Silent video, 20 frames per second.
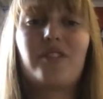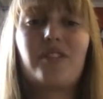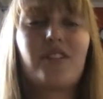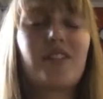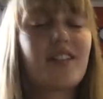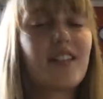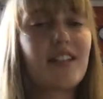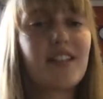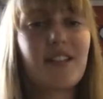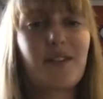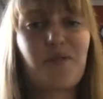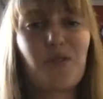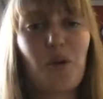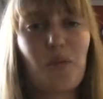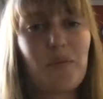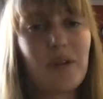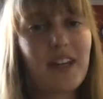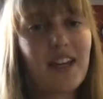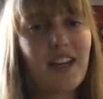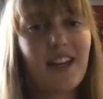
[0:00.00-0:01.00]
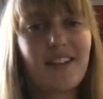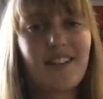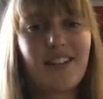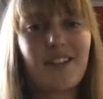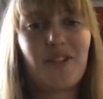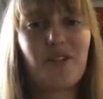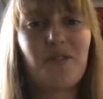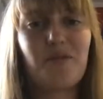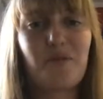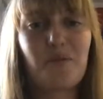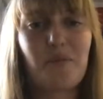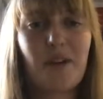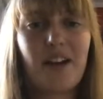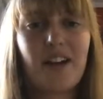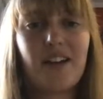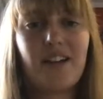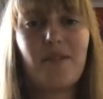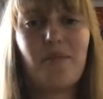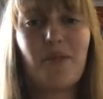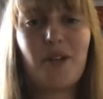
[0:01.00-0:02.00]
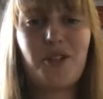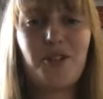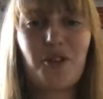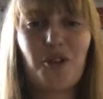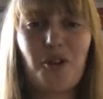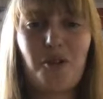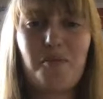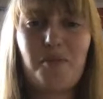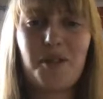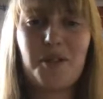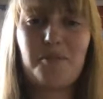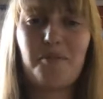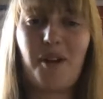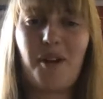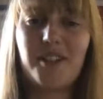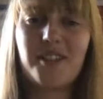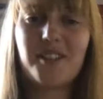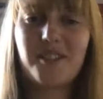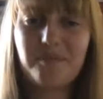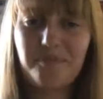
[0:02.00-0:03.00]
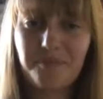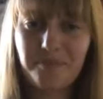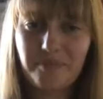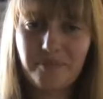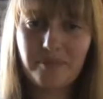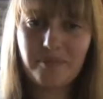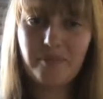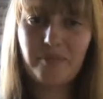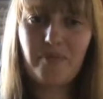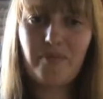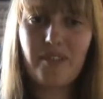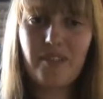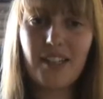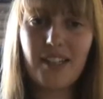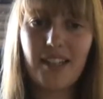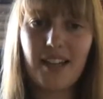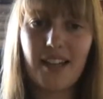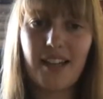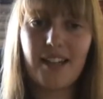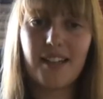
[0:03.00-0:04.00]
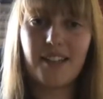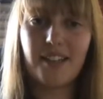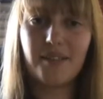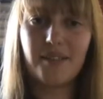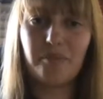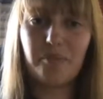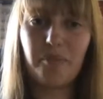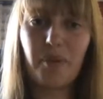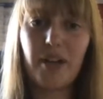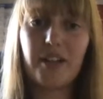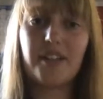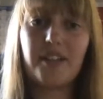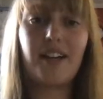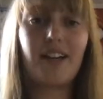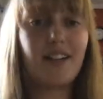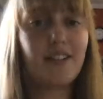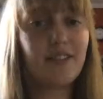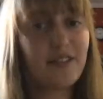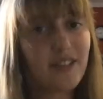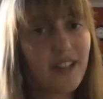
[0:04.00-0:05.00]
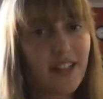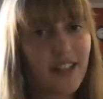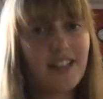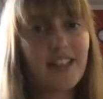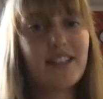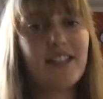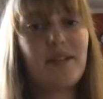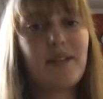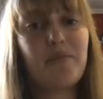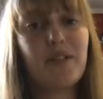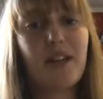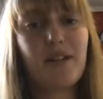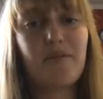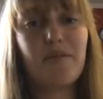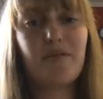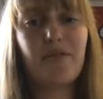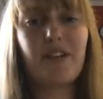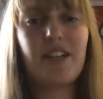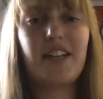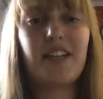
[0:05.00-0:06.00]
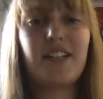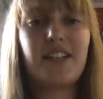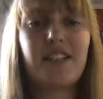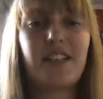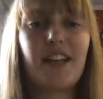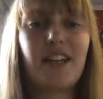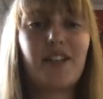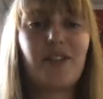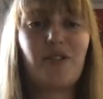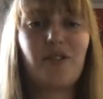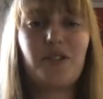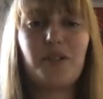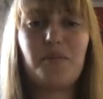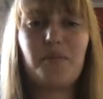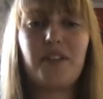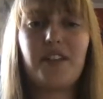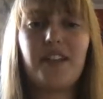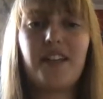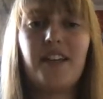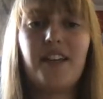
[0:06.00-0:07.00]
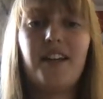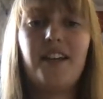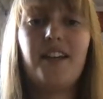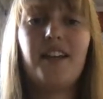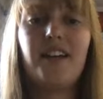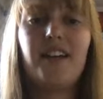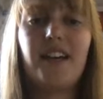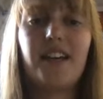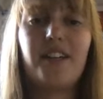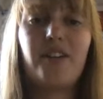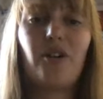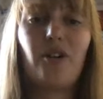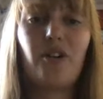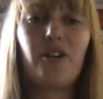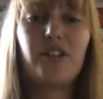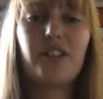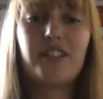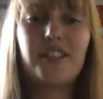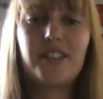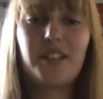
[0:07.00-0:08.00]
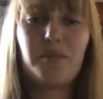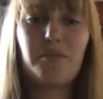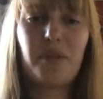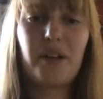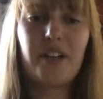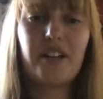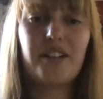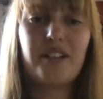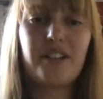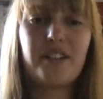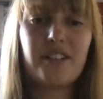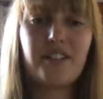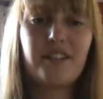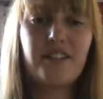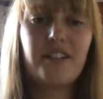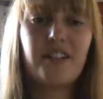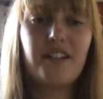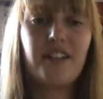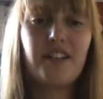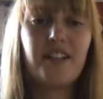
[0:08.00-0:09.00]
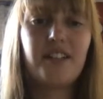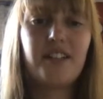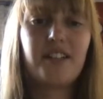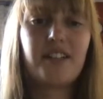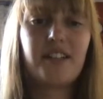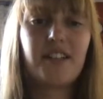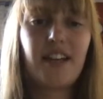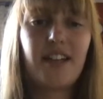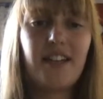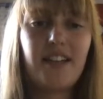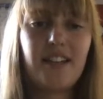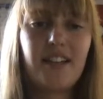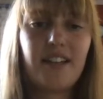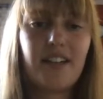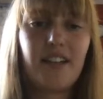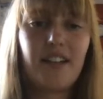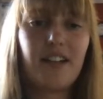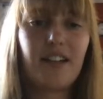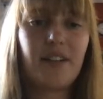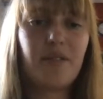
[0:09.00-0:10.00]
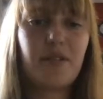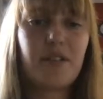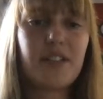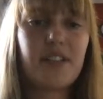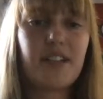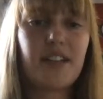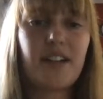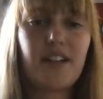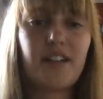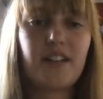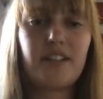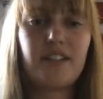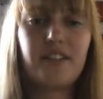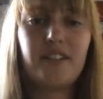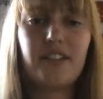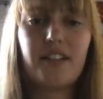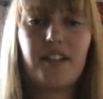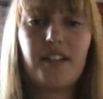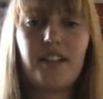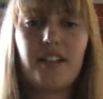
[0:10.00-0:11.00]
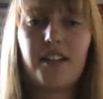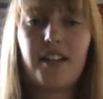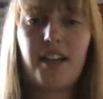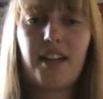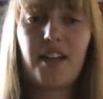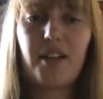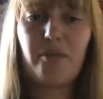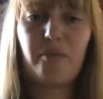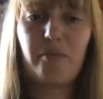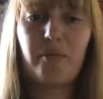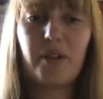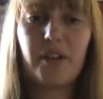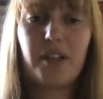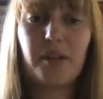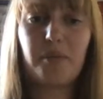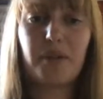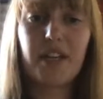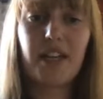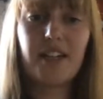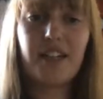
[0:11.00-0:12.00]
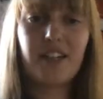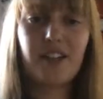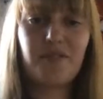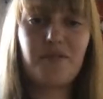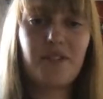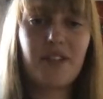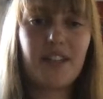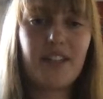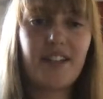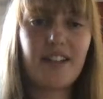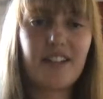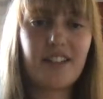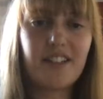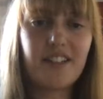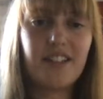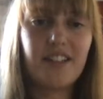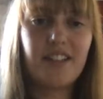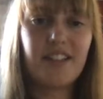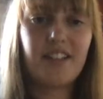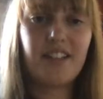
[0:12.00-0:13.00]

since I've not been getting to do it for my job as much. But at the same time, I'm very sad not to be in Holland in person tonight. I was there at the beginning of the year